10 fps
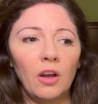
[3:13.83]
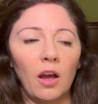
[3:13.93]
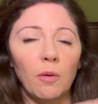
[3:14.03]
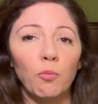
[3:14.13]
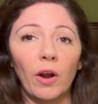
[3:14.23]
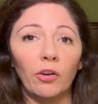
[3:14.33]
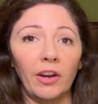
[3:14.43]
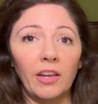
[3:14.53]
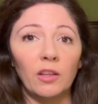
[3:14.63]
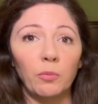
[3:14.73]
what
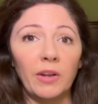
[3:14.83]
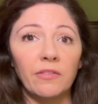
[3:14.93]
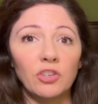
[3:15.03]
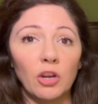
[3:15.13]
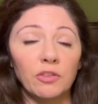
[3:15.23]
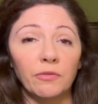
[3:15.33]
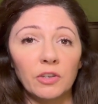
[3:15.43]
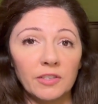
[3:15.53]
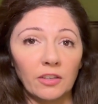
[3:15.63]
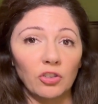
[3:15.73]
curriculum we have chosen for
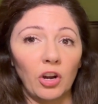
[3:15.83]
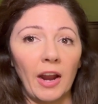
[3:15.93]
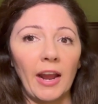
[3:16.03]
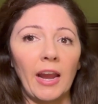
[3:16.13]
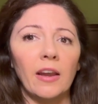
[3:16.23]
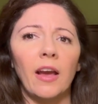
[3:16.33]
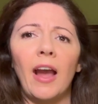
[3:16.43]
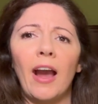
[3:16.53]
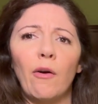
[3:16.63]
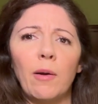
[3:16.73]
sixth grade,
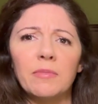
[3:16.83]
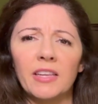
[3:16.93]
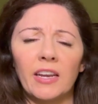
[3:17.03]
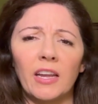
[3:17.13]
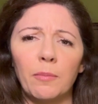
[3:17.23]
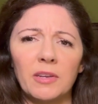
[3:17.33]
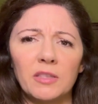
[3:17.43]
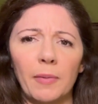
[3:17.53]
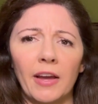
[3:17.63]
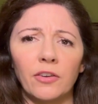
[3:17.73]
how I'm setting up
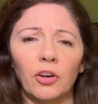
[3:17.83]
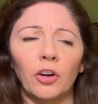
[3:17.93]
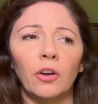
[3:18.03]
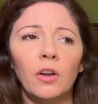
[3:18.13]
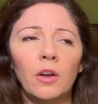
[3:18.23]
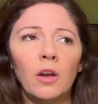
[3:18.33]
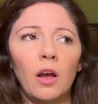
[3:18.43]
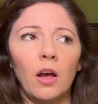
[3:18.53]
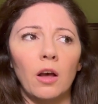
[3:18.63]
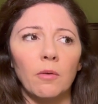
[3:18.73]
his binder,
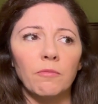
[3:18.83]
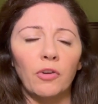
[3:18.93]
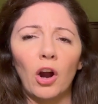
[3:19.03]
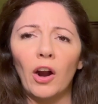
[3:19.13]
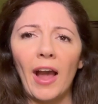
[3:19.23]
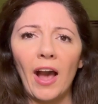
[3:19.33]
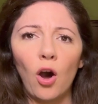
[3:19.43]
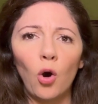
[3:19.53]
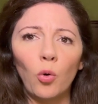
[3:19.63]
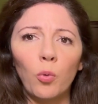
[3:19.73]
um, for our at
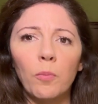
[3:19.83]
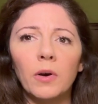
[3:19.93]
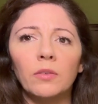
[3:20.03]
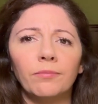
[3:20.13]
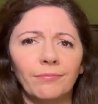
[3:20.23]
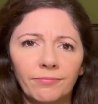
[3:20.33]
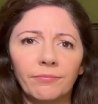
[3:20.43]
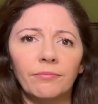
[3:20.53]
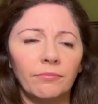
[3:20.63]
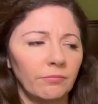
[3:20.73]
home
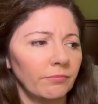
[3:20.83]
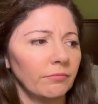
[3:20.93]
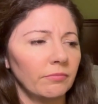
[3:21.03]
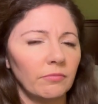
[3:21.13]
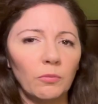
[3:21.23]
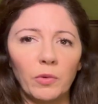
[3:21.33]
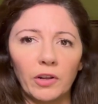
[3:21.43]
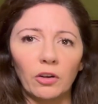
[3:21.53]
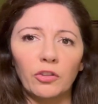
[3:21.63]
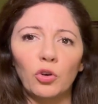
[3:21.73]
with
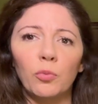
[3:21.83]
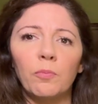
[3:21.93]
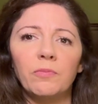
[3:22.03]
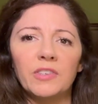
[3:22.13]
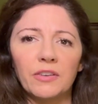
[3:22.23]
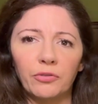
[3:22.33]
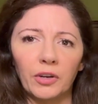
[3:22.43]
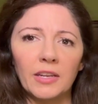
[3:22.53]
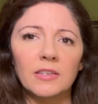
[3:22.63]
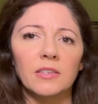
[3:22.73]
our little
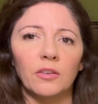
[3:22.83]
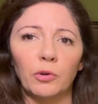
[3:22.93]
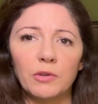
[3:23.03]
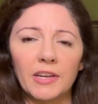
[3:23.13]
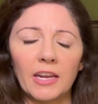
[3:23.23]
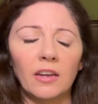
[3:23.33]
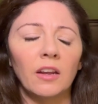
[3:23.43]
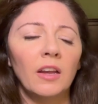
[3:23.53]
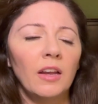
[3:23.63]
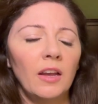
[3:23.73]
different routine.
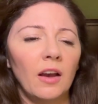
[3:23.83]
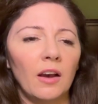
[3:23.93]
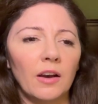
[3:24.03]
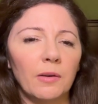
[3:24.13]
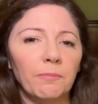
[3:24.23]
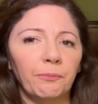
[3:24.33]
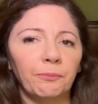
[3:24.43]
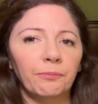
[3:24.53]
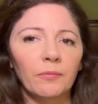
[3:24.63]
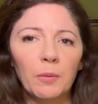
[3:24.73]
Um,
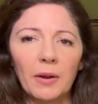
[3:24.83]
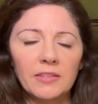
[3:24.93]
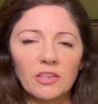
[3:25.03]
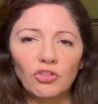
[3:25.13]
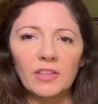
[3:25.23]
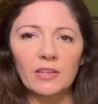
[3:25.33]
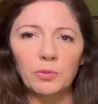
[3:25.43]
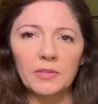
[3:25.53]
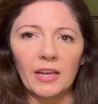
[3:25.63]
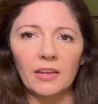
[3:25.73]
but essentially this
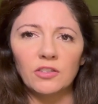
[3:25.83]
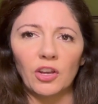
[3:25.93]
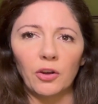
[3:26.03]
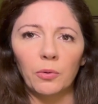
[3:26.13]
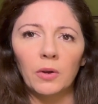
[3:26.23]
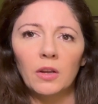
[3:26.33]
was it. So